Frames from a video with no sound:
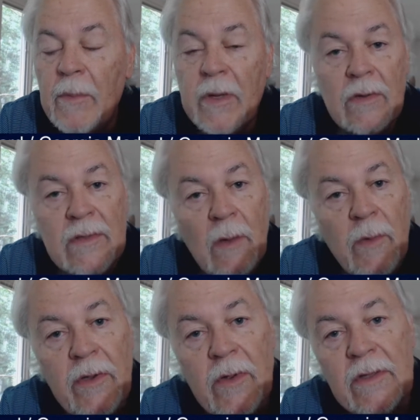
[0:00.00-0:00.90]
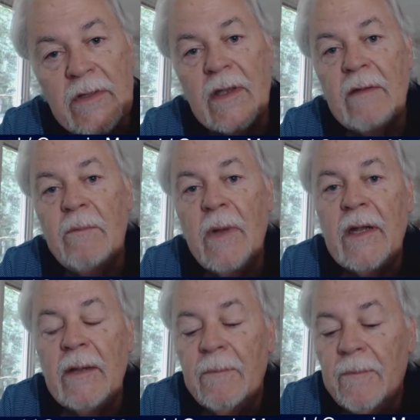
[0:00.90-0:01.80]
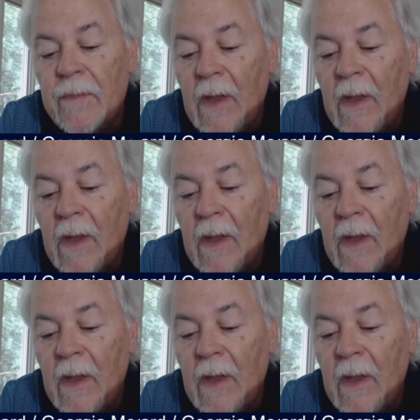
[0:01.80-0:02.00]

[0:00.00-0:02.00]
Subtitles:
because that way you can save money.